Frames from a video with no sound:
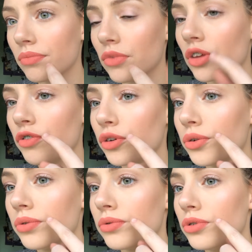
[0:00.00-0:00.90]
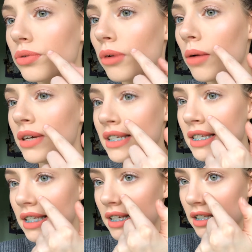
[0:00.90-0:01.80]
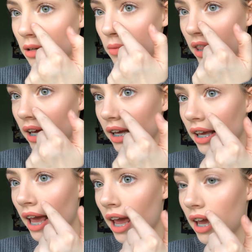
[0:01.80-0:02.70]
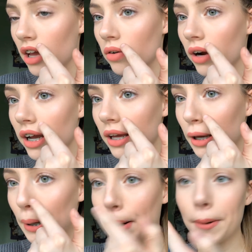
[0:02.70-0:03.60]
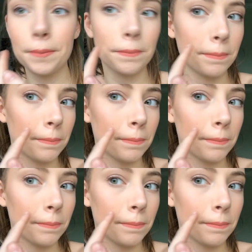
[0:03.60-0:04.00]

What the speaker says: if you can probably see some of that cake right here.